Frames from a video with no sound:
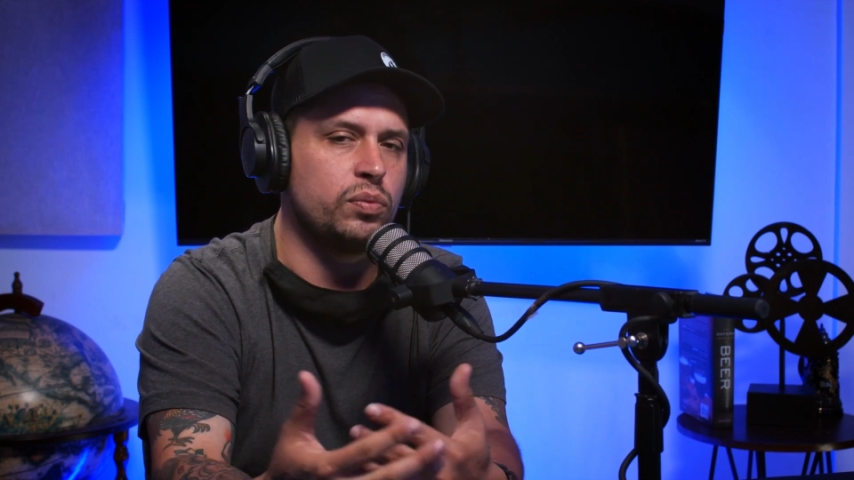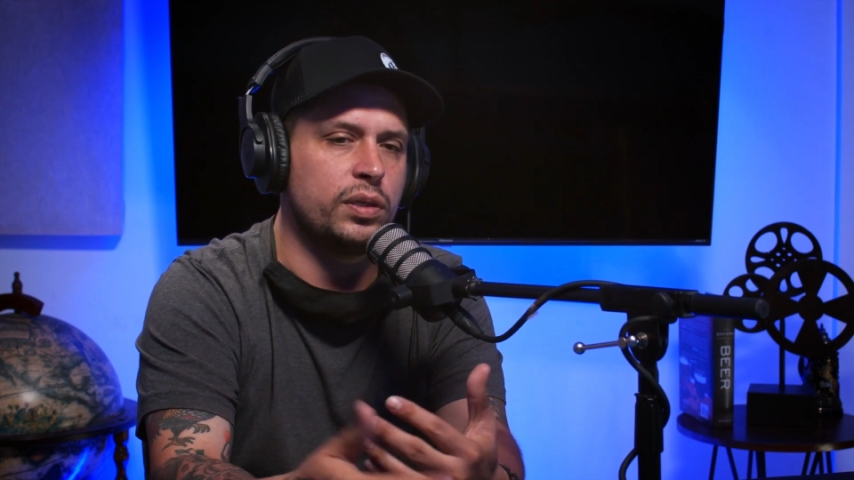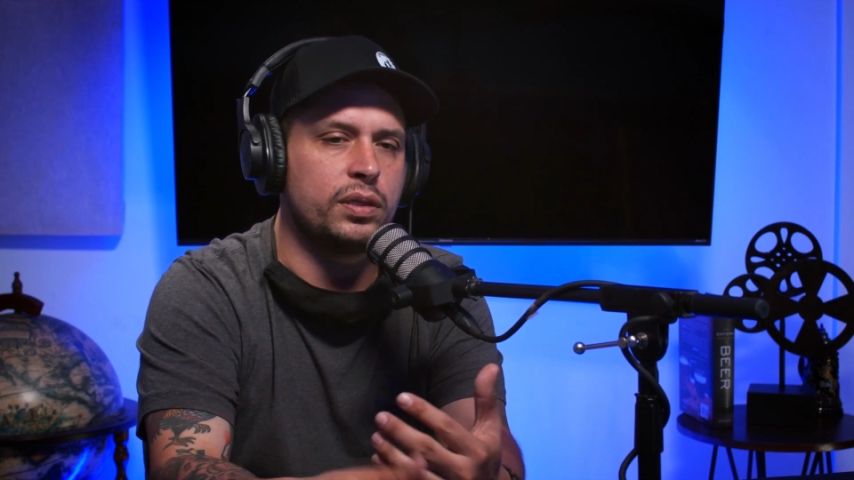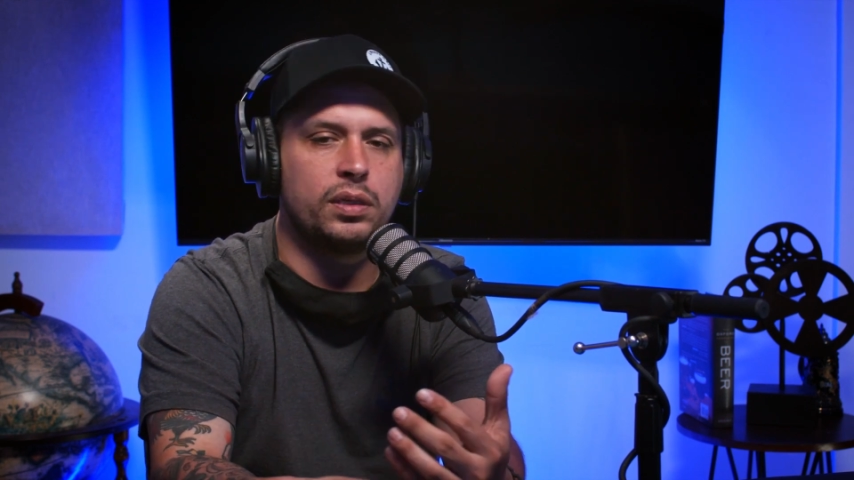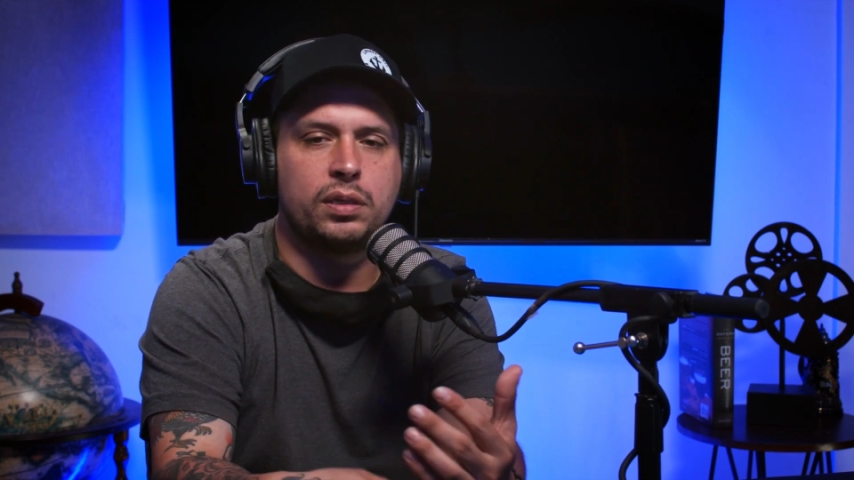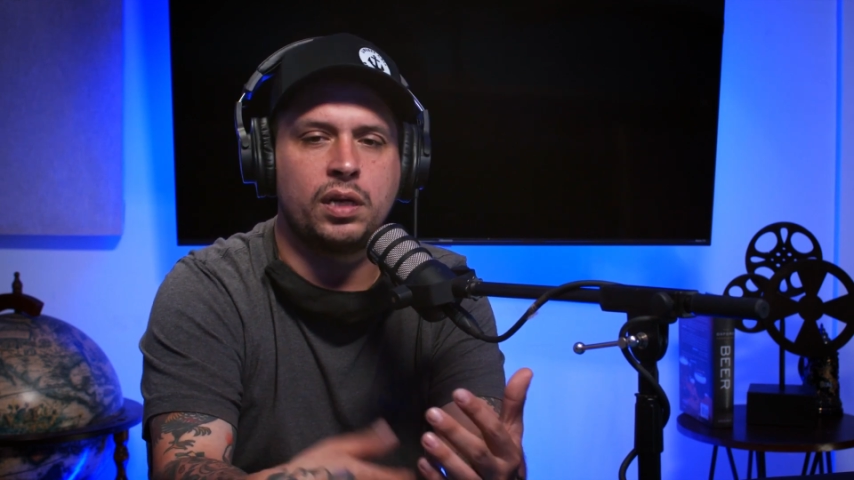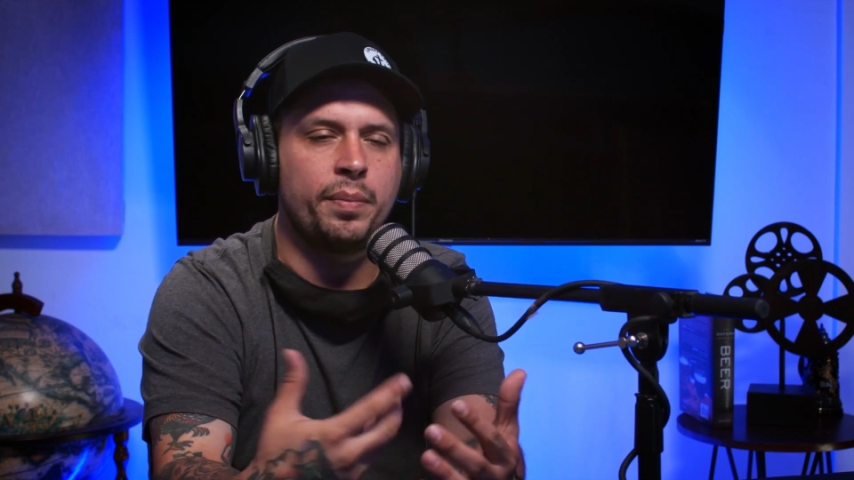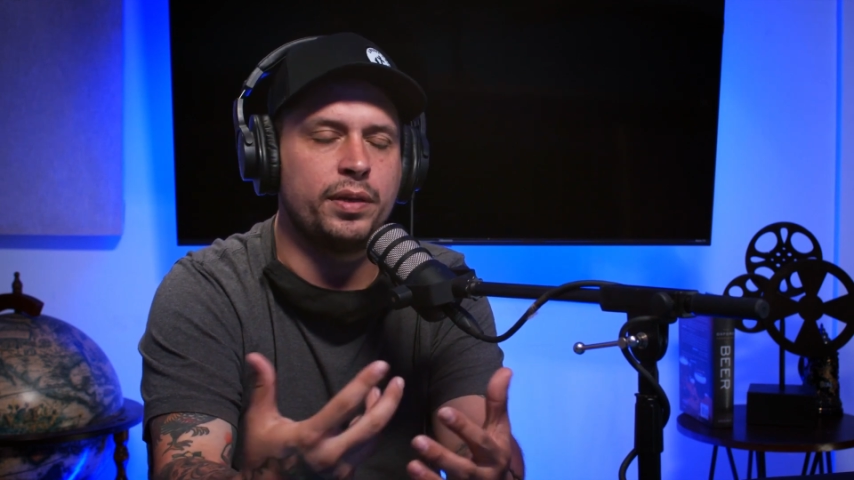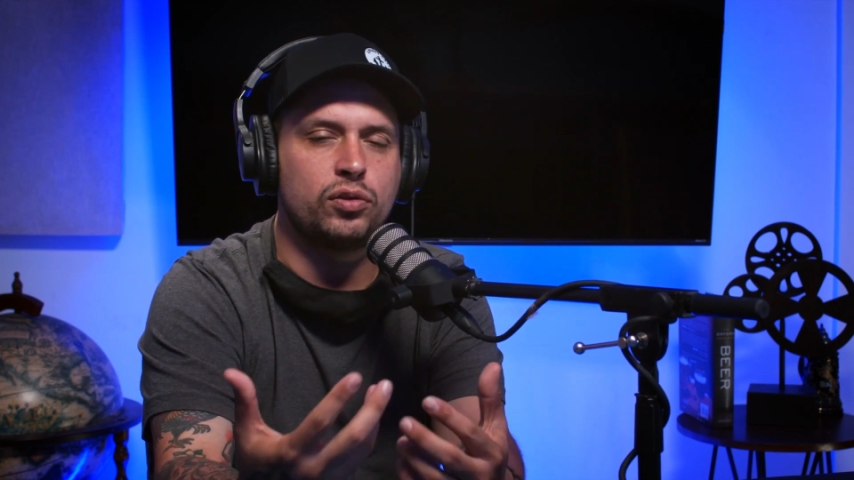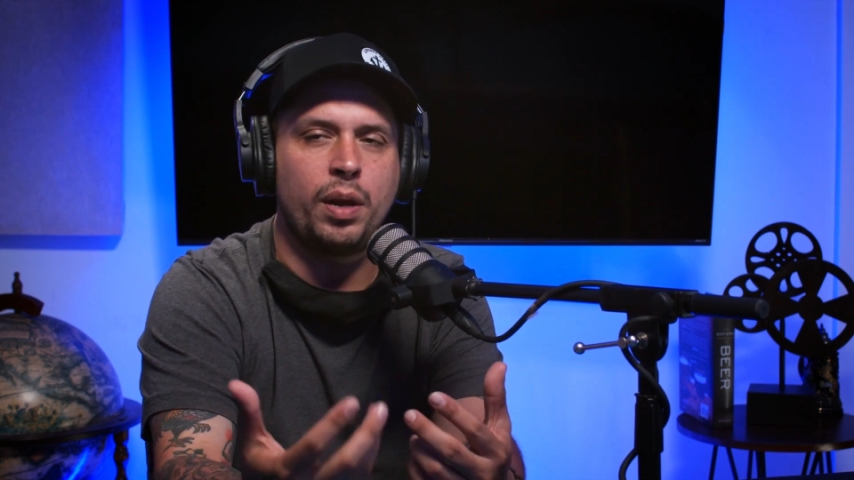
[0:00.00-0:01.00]
would
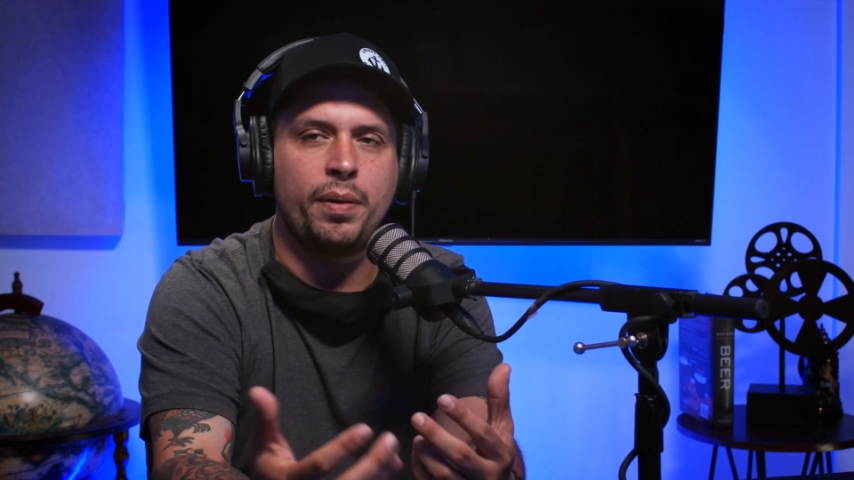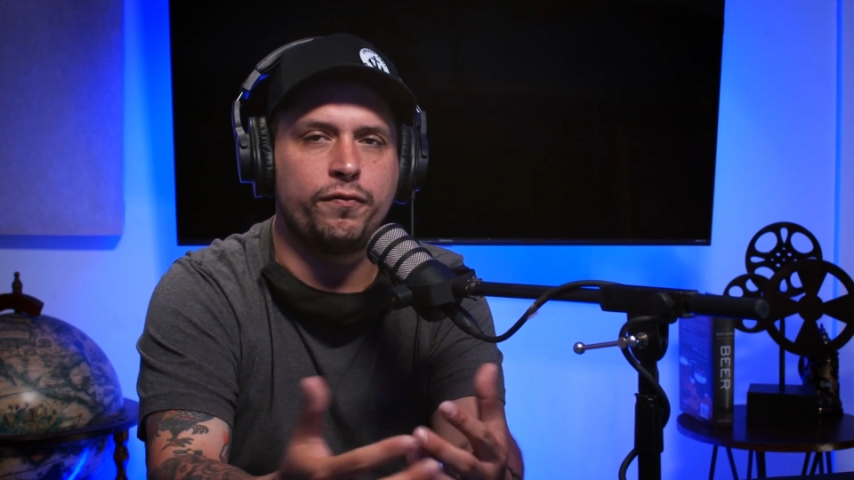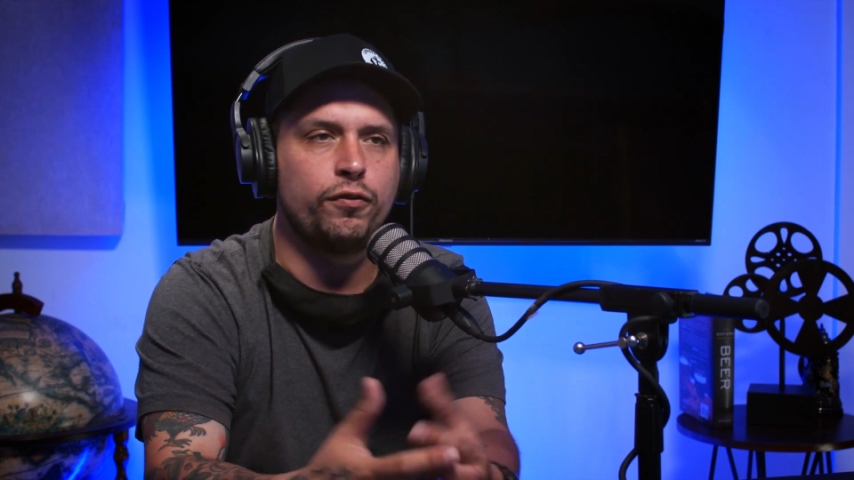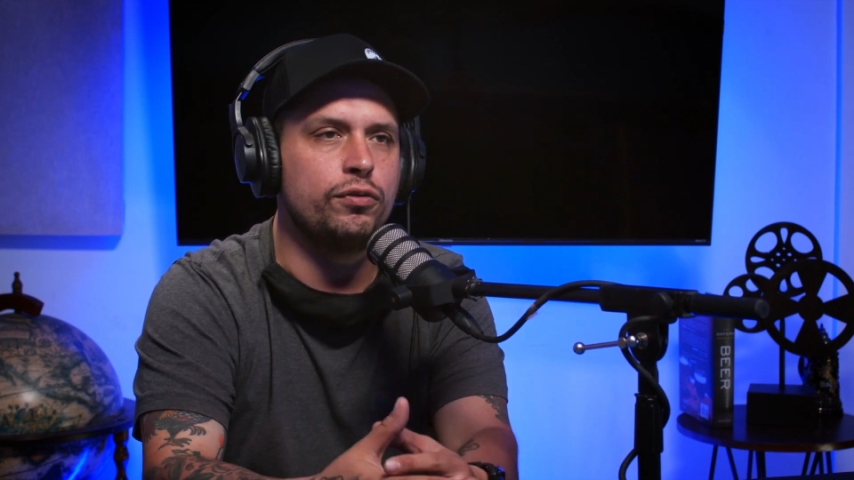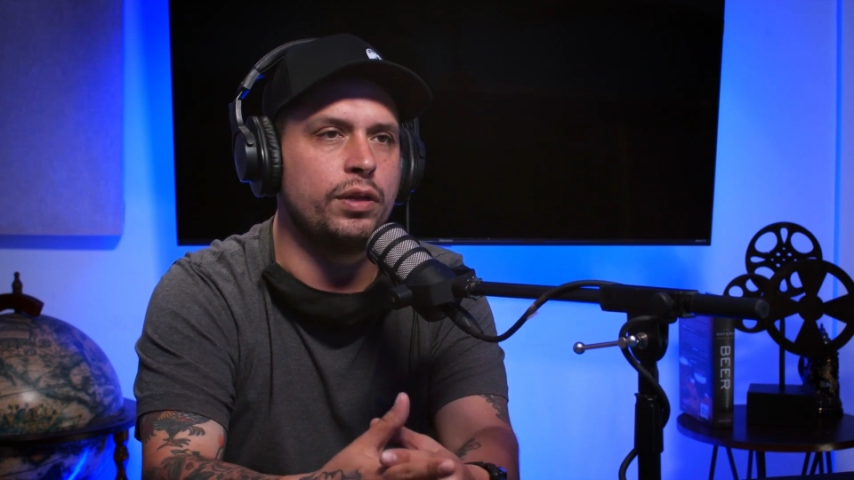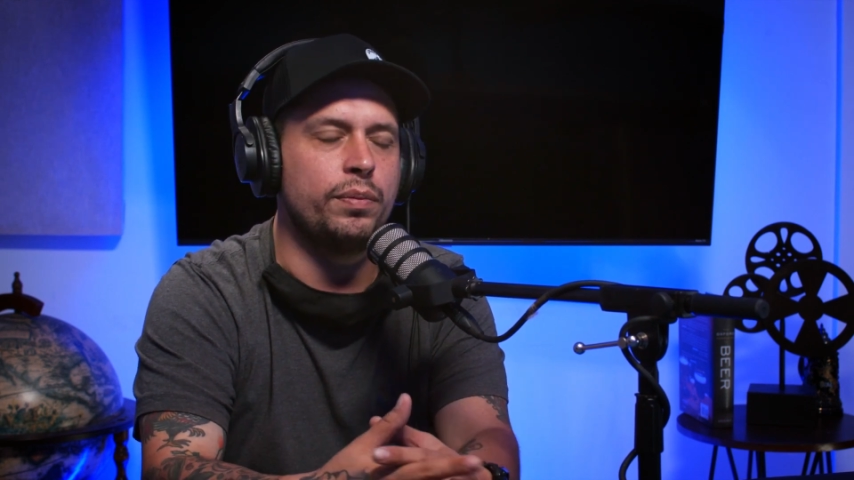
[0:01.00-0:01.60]
come and try my food,